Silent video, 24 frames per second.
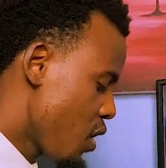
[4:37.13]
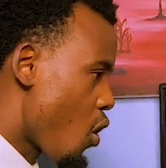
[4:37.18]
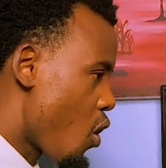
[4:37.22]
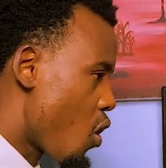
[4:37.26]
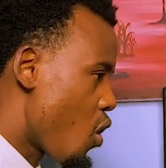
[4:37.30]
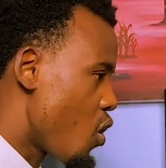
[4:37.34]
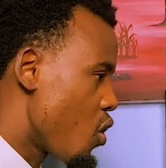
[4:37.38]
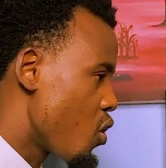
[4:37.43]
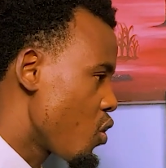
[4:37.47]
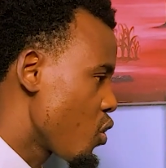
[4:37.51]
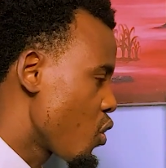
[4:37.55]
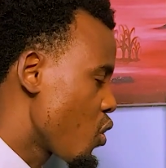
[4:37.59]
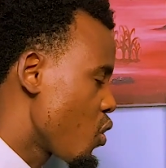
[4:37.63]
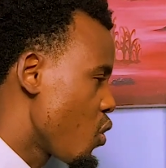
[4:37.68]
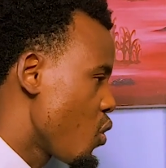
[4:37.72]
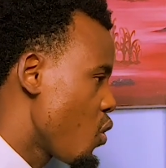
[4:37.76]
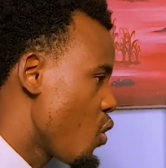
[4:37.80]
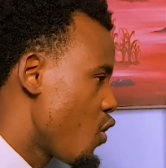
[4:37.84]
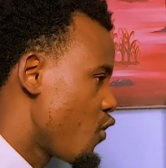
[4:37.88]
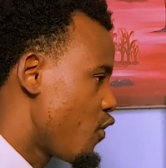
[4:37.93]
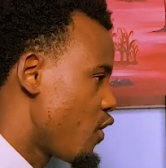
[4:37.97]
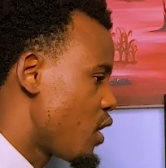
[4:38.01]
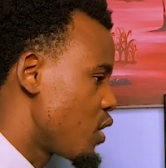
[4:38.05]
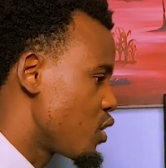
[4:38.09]
or go
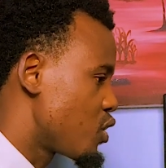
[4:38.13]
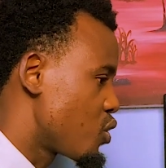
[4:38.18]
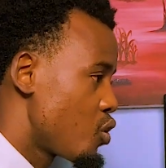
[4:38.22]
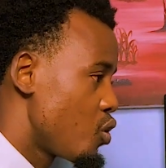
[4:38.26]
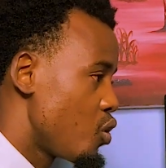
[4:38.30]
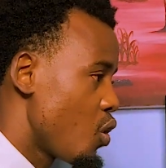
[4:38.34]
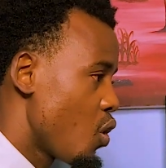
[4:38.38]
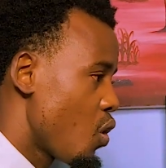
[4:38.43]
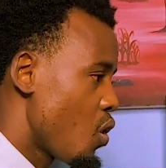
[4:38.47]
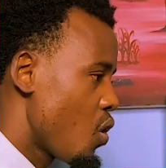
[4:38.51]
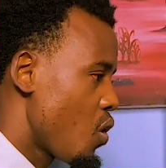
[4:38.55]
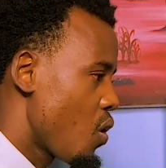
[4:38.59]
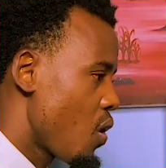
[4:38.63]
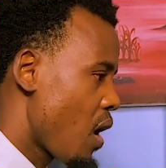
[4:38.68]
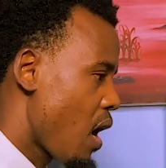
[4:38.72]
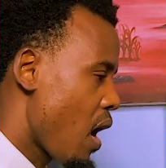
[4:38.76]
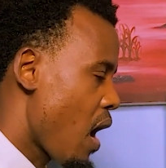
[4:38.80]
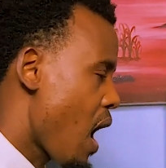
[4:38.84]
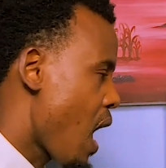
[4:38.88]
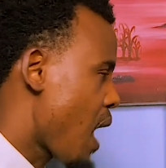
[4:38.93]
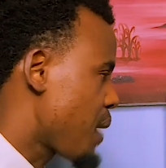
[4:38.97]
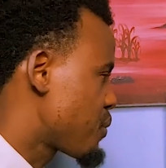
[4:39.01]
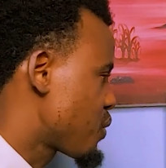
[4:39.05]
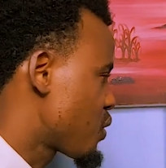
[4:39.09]
over to your
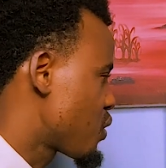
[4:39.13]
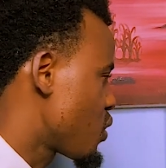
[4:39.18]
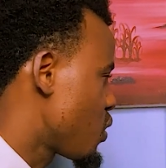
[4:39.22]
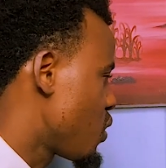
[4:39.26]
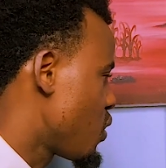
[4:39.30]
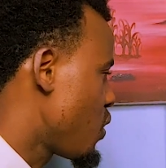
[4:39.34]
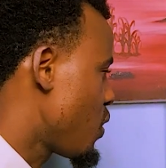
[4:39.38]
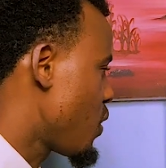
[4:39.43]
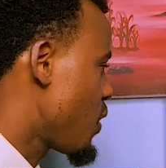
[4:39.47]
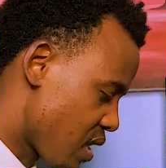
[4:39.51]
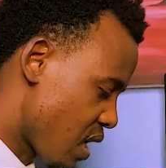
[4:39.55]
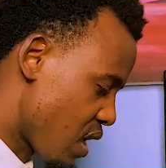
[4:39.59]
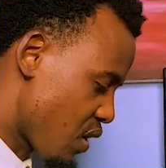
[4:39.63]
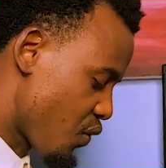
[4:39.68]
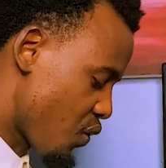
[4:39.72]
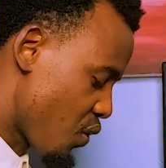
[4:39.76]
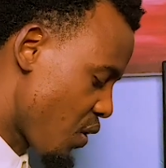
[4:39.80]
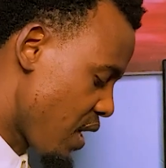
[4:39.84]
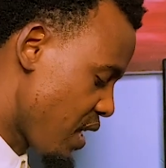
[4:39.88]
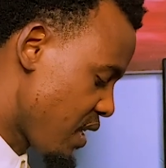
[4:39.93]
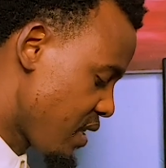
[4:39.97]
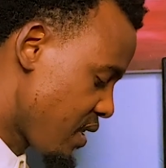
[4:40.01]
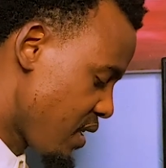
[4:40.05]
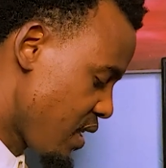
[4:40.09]
App Store, search for
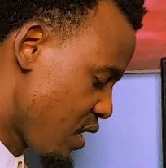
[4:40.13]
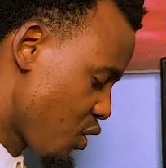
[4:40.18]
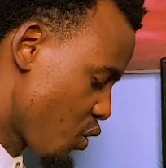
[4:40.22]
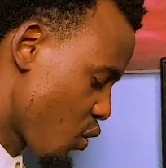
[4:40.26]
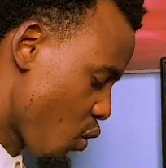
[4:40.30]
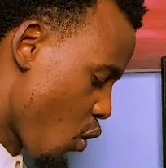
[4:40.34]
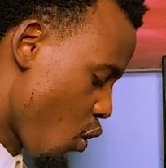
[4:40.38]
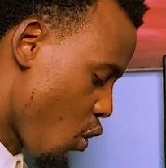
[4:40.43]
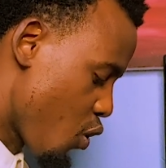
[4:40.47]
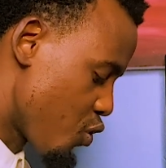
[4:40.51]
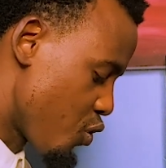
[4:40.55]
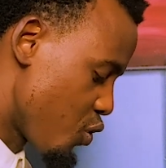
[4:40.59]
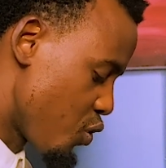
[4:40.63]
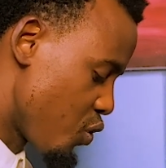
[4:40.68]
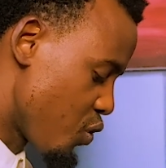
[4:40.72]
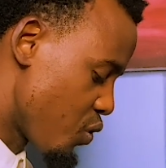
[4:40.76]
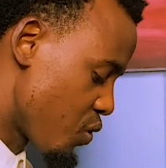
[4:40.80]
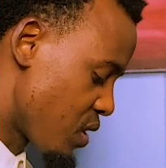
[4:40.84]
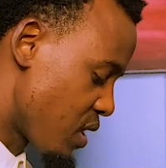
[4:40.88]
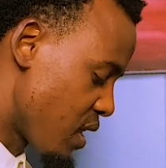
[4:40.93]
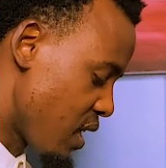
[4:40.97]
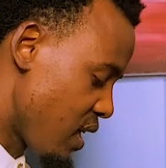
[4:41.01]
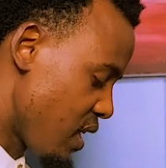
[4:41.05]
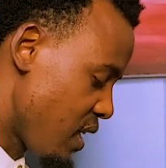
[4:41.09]
SNES, or you
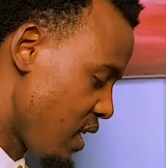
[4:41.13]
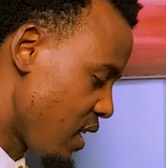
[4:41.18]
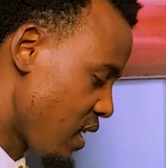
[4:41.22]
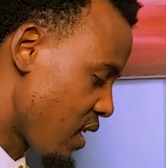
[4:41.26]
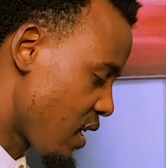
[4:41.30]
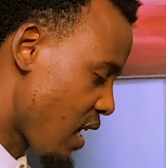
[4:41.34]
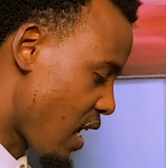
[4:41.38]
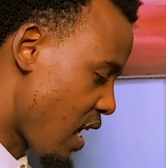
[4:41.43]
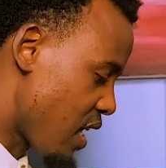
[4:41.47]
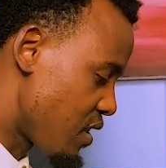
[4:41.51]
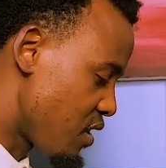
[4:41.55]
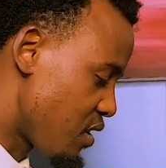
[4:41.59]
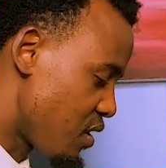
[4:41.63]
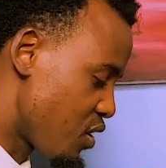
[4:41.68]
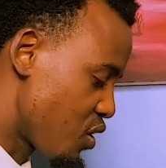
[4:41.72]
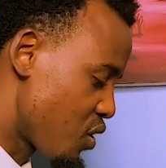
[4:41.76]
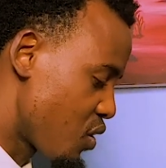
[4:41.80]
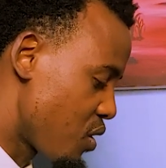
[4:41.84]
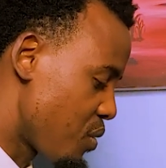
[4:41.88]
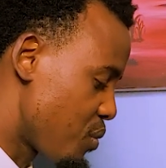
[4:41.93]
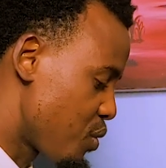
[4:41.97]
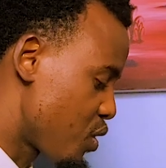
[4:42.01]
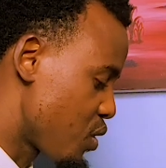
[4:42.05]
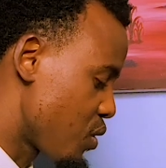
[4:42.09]
use the link at the
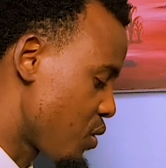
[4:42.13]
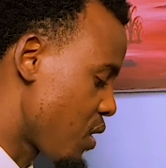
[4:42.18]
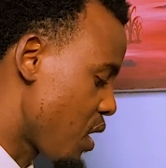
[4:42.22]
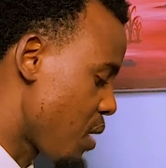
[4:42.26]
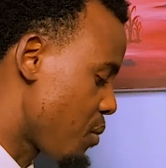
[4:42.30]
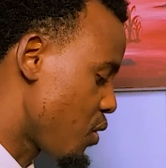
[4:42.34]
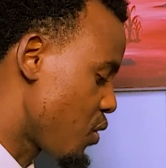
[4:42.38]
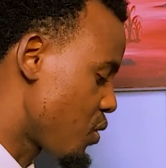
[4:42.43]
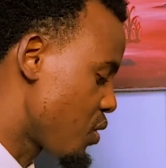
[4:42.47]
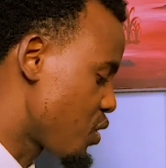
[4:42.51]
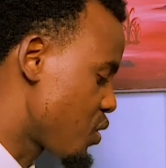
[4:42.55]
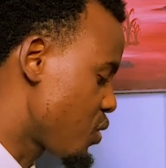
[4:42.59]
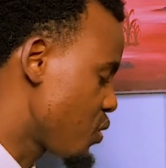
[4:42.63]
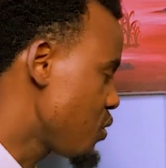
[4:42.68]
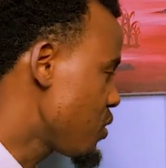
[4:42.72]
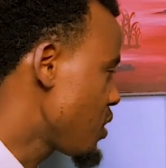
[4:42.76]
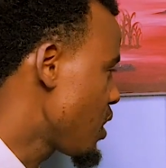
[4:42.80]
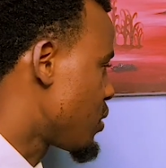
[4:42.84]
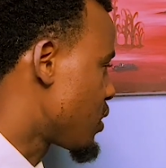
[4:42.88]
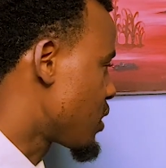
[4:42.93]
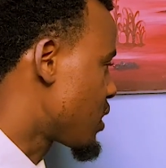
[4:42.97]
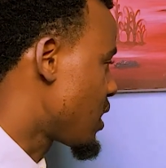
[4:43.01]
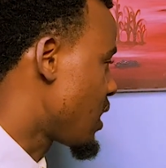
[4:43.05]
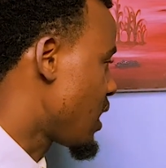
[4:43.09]
description. I'm understood.
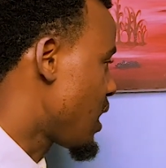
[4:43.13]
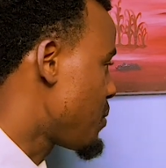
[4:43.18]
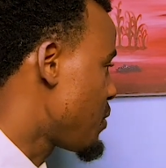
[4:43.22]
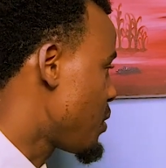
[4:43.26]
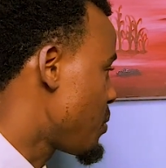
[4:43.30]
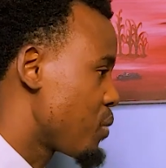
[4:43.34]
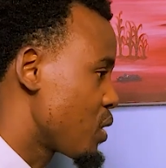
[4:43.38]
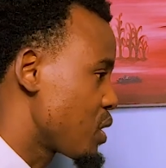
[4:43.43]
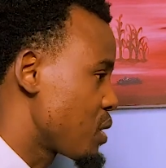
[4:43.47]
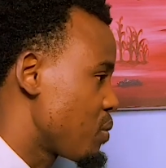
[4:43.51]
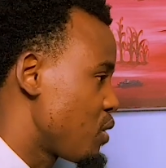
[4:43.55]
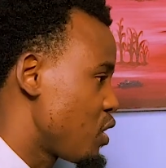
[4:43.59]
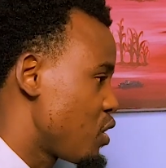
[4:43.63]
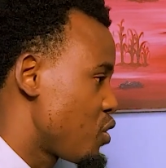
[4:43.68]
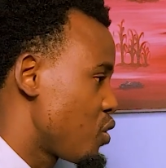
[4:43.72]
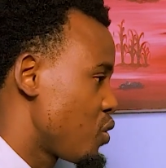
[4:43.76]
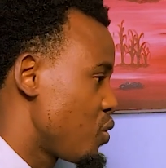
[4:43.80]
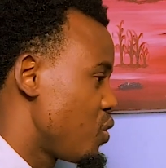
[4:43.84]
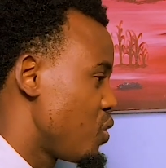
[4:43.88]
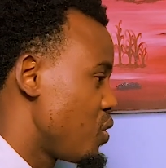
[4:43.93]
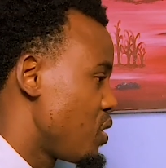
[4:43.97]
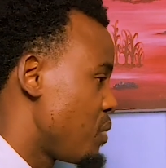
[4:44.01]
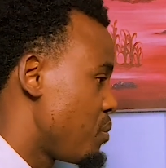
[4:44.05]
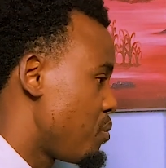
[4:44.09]
But let me possibly show
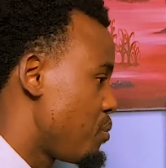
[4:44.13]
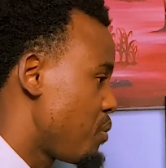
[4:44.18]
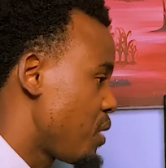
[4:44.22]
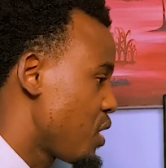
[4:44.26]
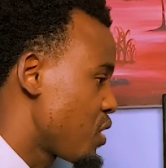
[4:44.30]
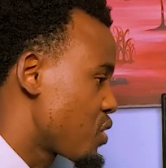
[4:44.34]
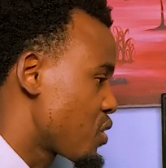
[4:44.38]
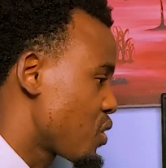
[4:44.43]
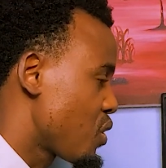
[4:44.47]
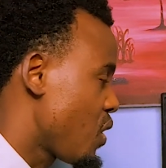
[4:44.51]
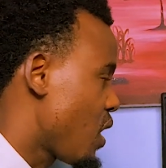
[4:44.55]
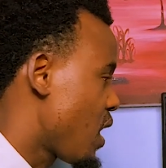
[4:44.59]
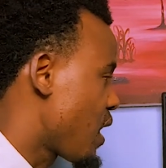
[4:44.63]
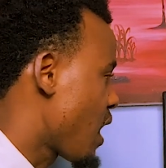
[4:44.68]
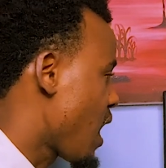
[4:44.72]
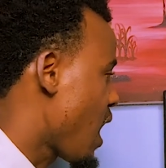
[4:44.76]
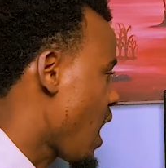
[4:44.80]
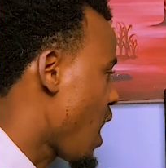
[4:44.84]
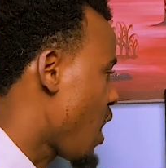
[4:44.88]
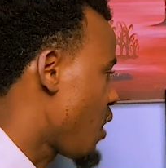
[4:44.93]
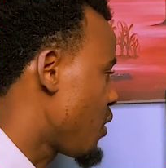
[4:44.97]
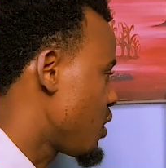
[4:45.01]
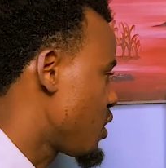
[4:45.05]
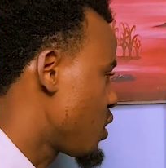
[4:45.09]
you the picture and
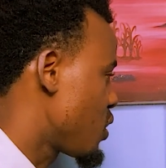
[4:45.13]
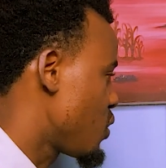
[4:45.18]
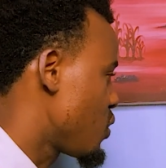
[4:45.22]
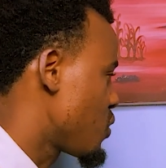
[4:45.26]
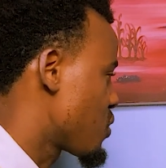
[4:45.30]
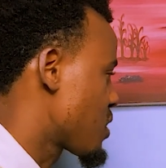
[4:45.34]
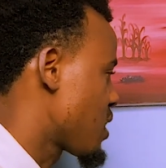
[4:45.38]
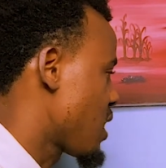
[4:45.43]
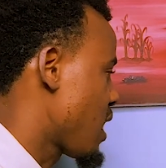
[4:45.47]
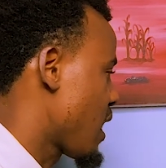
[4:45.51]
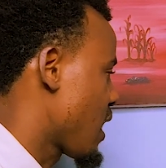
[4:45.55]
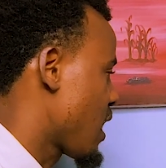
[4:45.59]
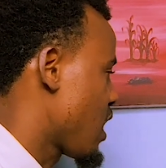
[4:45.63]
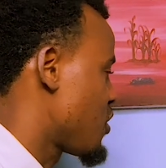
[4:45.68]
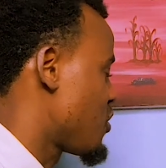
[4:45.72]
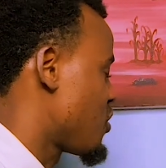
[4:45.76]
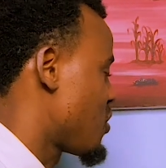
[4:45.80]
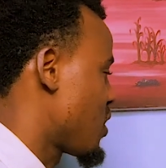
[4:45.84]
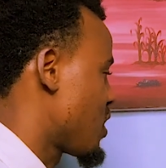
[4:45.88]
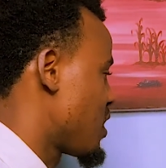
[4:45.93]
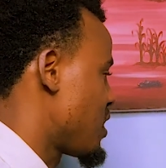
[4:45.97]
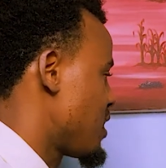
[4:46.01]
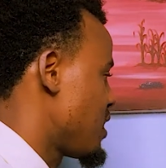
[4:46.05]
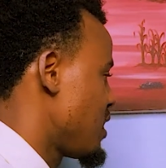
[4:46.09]
how it looks like. As
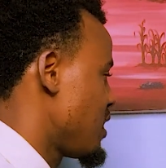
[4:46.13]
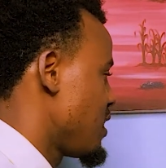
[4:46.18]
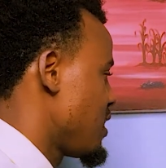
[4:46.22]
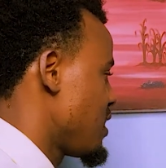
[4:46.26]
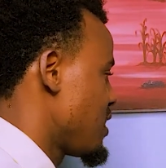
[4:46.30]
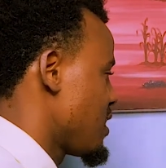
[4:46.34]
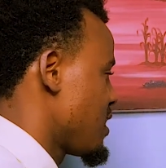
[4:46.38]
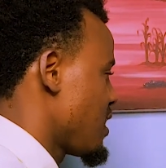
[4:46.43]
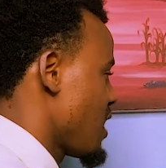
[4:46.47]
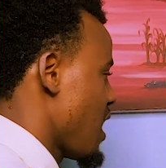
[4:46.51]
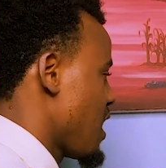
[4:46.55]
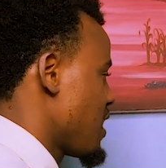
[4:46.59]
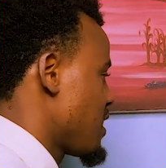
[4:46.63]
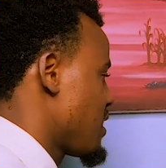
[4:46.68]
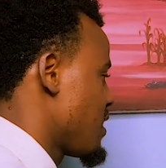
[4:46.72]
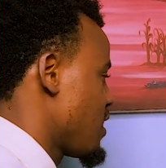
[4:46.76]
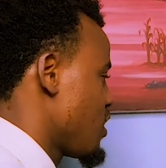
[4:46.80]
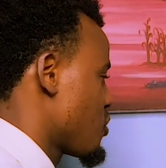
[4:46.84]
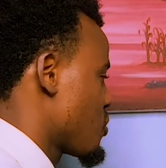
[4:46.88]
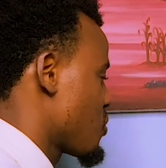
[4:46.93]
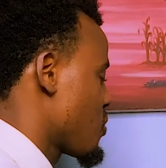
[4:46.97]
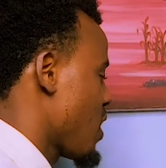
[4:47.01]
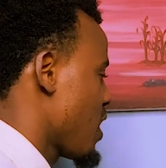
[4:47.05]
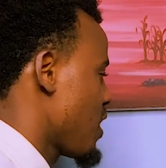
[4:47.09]
you can see, this is
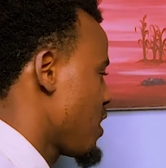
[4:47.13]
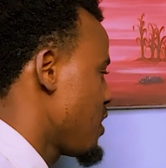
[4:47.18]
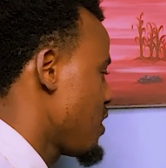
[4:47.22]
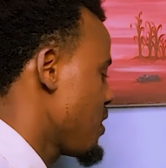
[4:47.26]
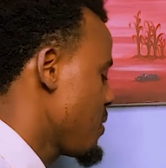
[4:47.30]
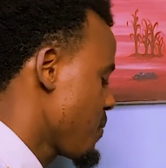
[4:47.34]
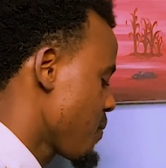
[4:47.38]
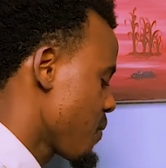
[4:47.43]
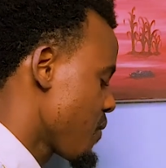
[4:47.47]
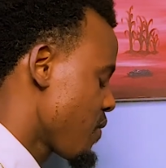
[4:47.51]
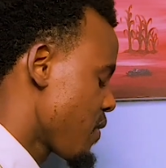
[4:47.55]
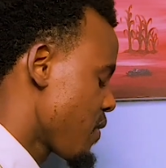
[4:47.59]
SNES right here.